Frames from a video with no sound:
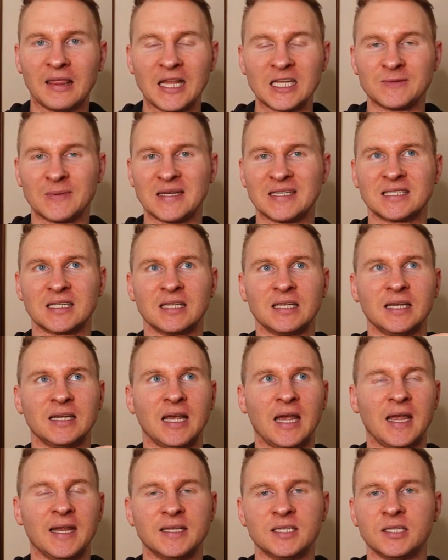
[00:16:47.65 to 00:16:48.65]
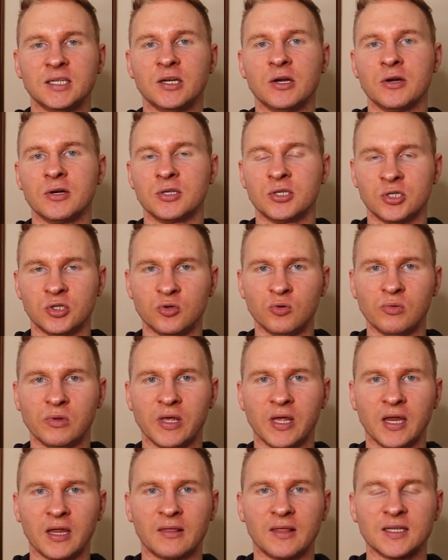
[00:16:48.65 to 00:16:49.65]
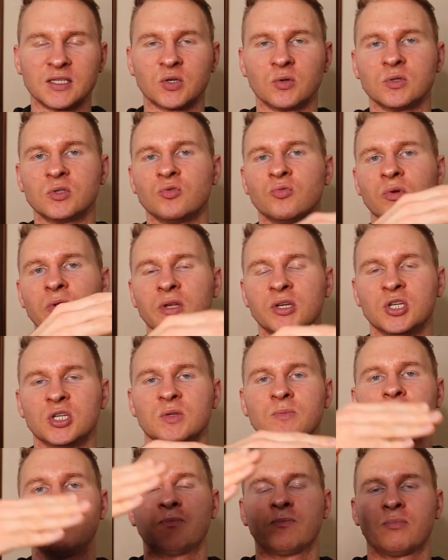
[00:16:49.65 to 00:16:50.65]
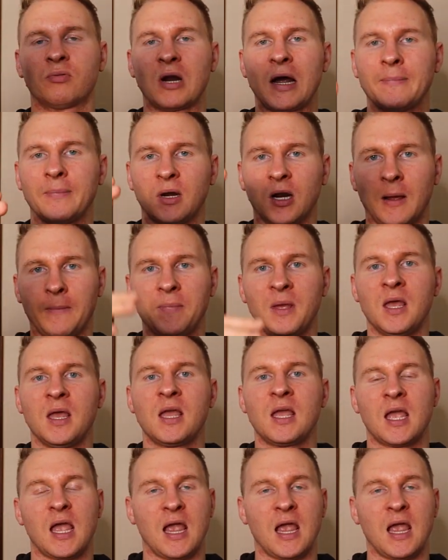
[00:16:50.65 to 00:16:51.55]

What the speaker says: And that's basically a tier 2 link that's going to really just prop it up.